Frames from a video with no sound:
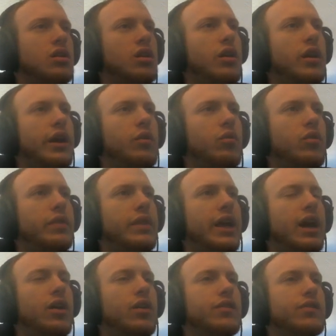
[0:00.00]
Alright, well
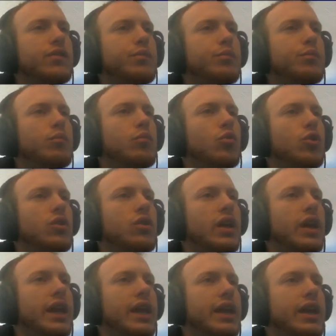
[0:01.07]
now it's more
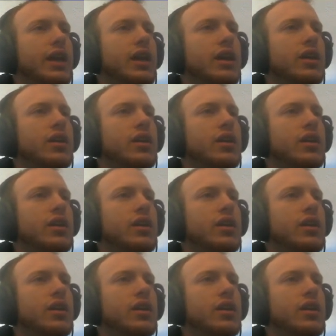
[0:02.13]
like